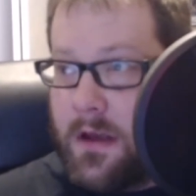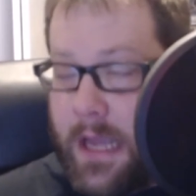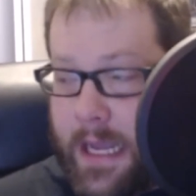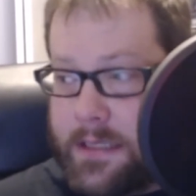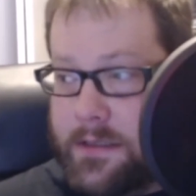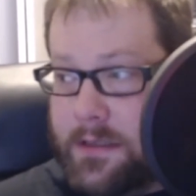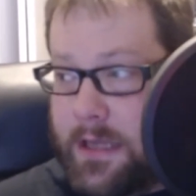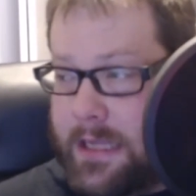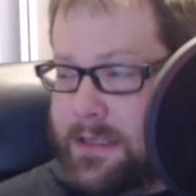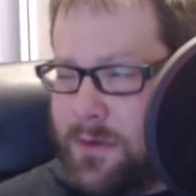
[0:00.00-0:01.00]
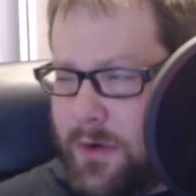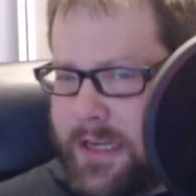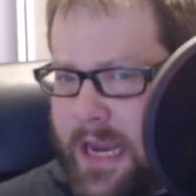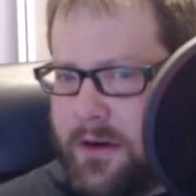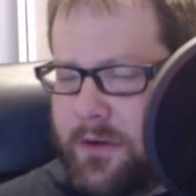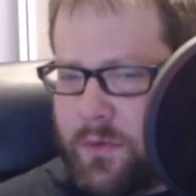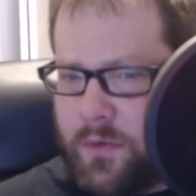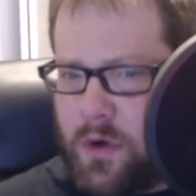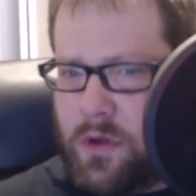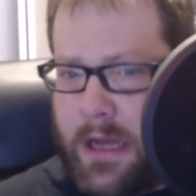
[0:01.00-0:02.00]
has sort of taken on the
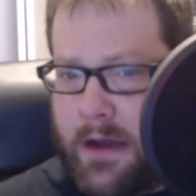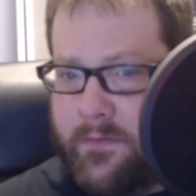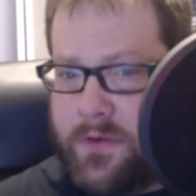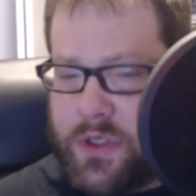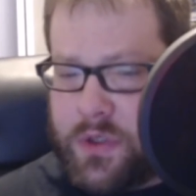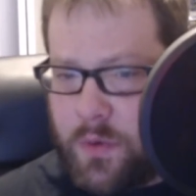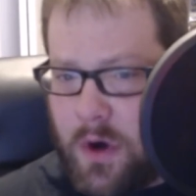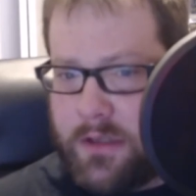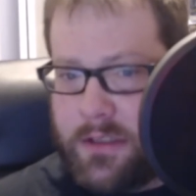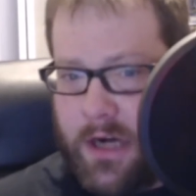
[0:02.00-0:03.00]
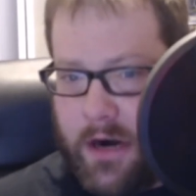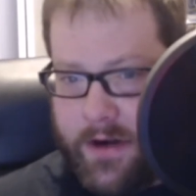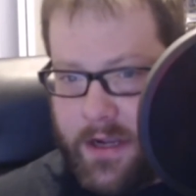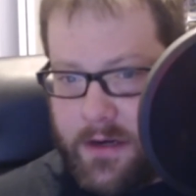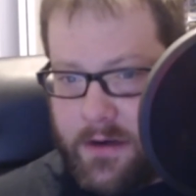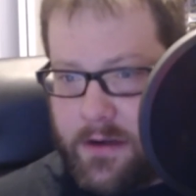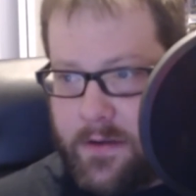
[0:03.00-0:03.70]
role of Swan's guardian.